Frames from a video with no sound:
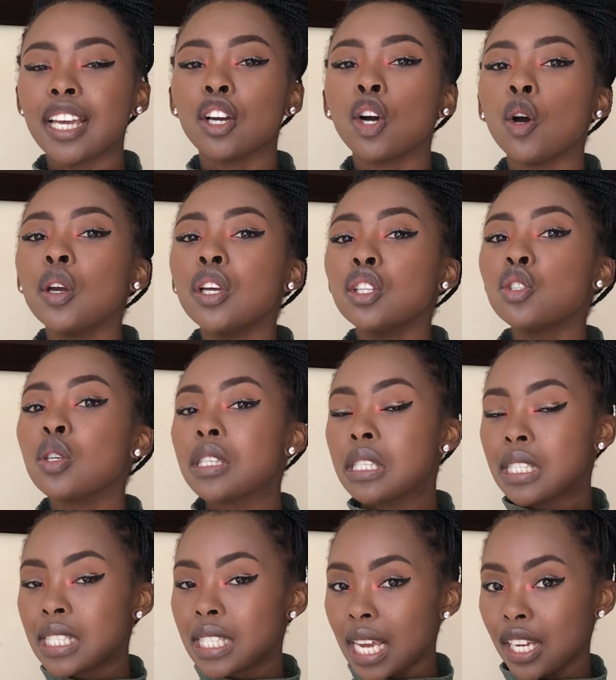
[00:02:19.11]
going to a
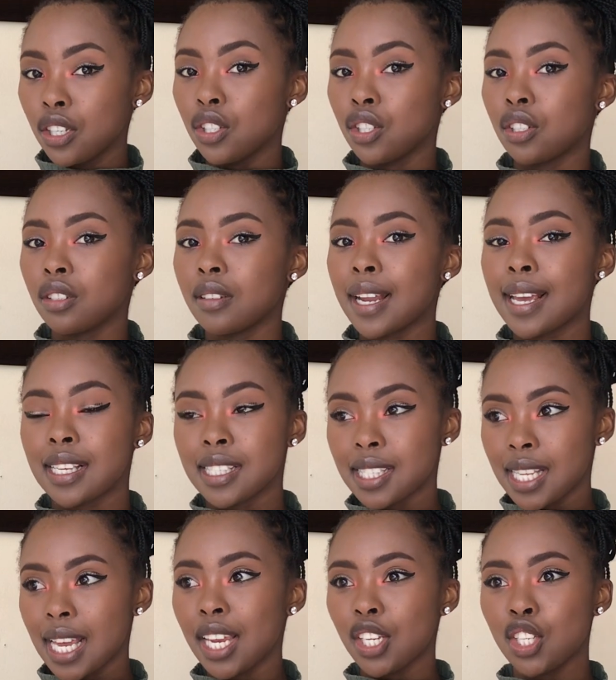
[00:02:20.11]
stage, like
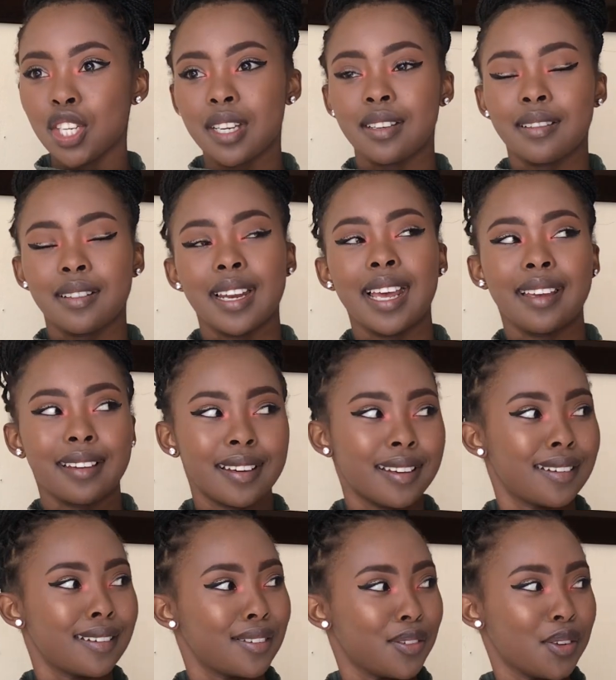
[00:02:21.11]
staging, like,
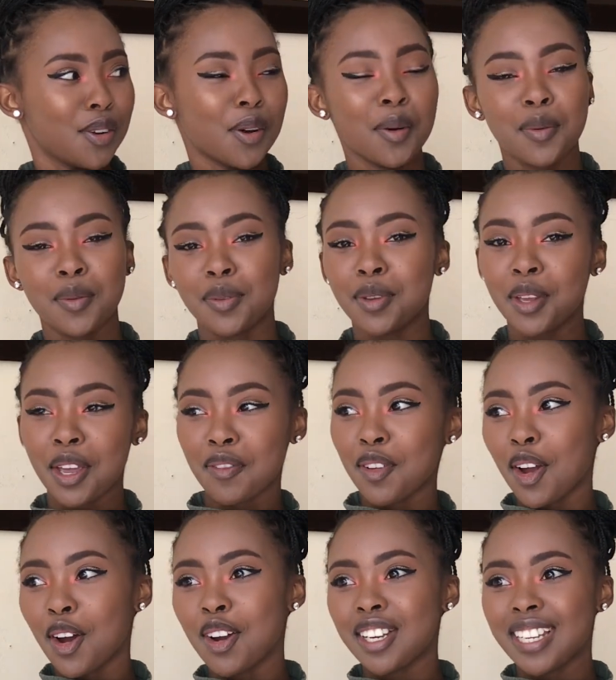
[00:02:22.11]
you have
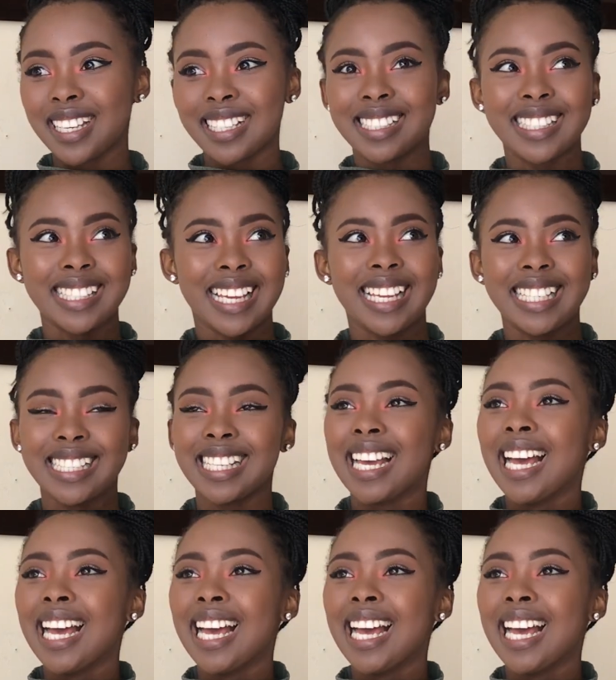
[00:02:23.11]
your audience, and